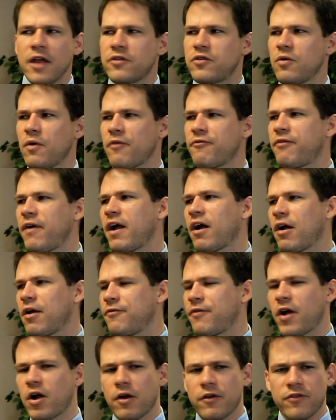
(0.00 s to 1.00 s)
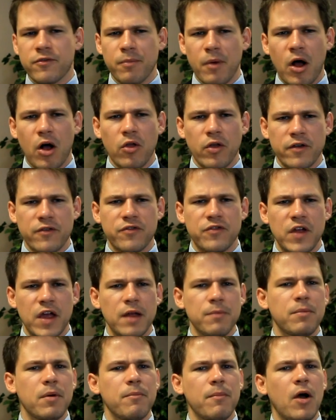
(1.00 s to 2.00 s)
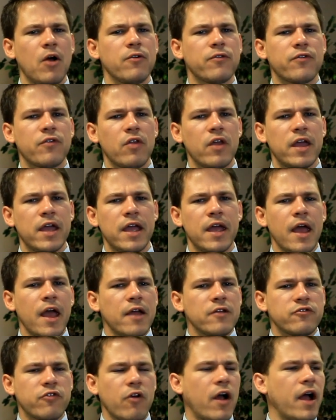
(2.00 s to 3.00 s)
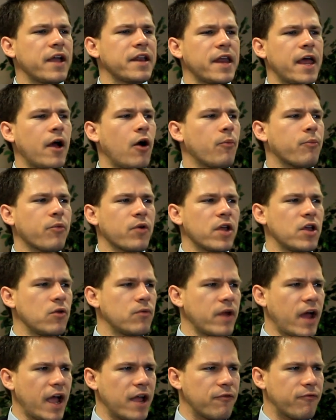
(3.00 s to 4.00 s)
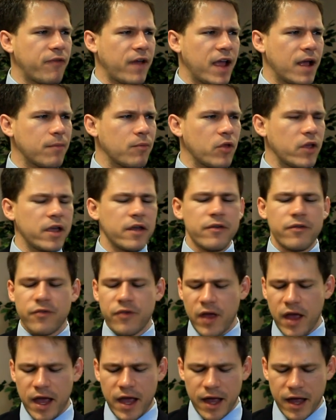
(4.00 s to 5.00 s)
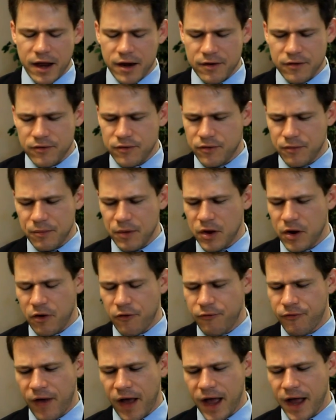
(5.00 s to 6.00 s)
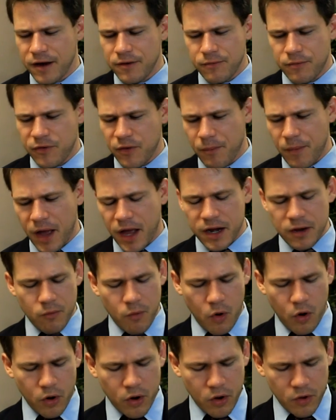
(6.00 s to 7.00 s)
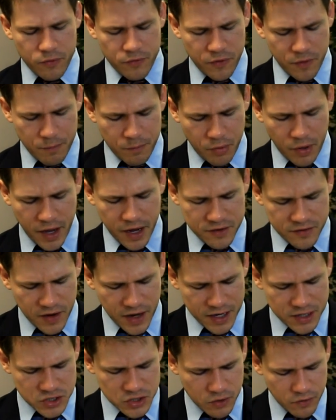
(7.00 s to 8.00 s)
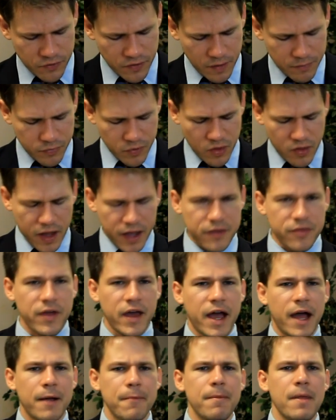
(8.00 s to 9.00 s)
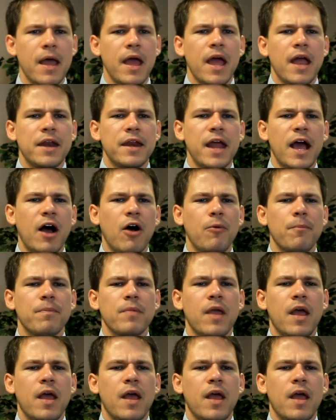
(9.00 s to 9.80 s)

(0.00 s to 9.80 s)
to a very, very small extent, but mostly trying to help reunite families and, you know, find somebody work on some plantation or something like that. Now,